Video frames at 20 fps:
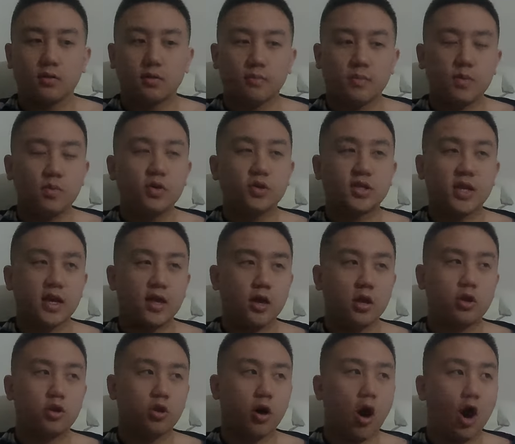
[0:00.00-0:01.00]
Maybe you
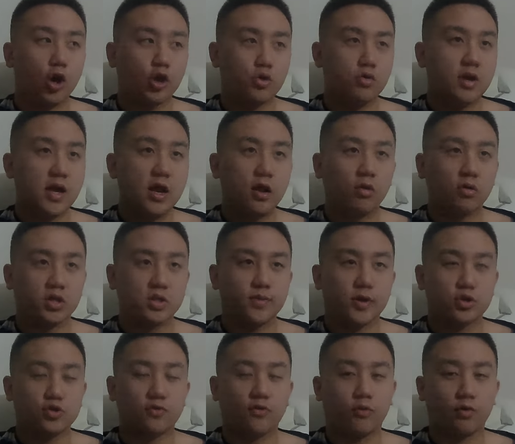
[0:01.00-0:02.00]
could argue Elon's
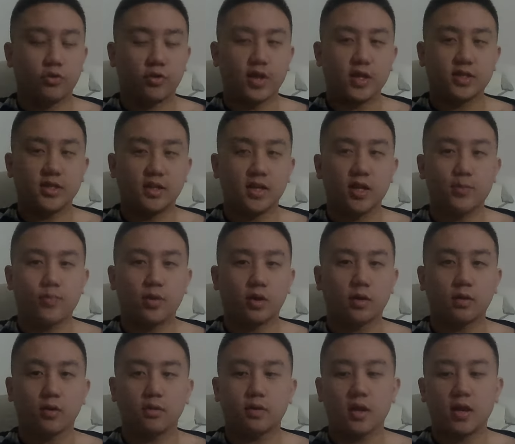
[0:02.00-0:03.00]
special for all things he did, but
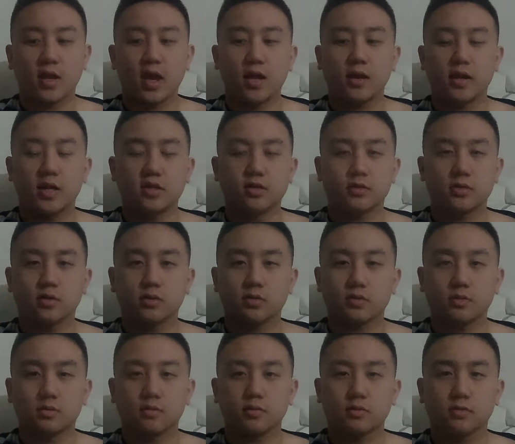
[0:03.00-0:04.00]
then again, he's
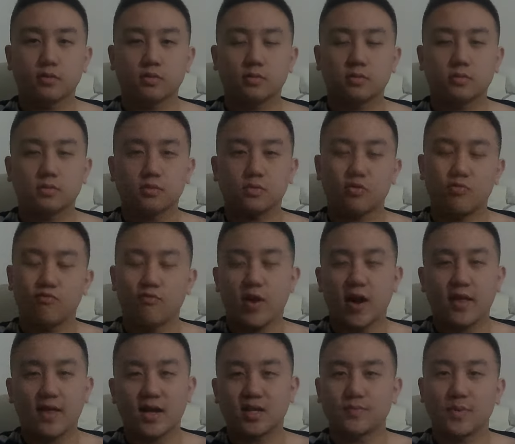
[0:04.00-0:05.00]
not really
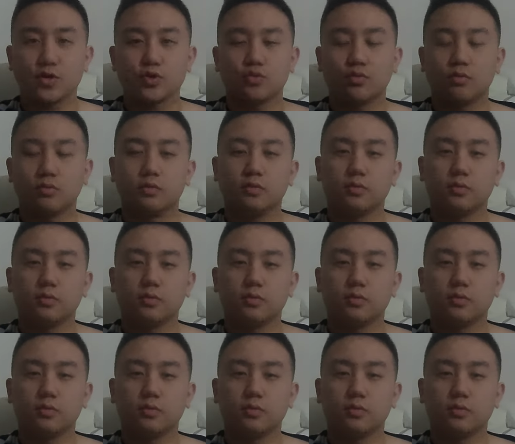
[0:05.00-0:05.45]
that special.